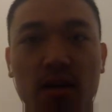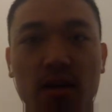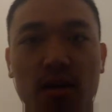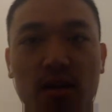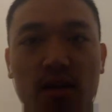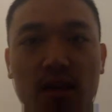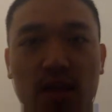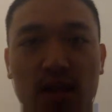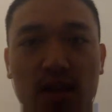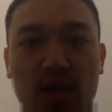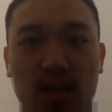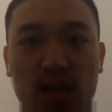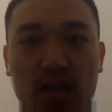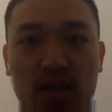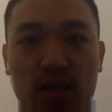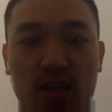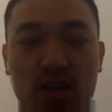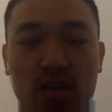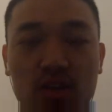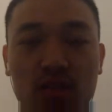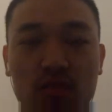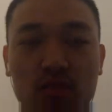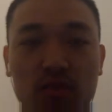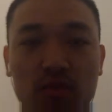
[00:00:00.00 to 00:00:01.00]
then
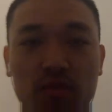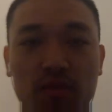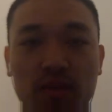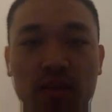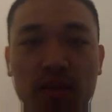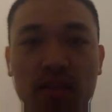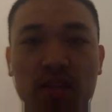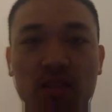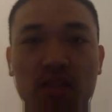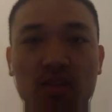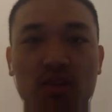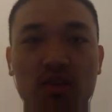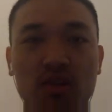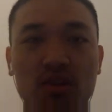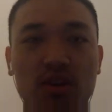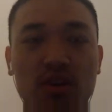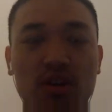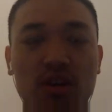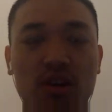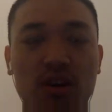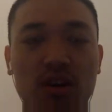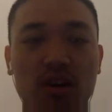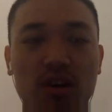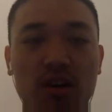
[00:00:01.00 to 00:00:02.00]
you would base
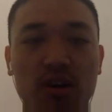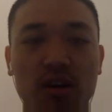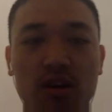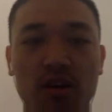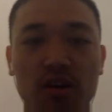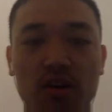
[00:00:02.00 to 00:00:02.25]
your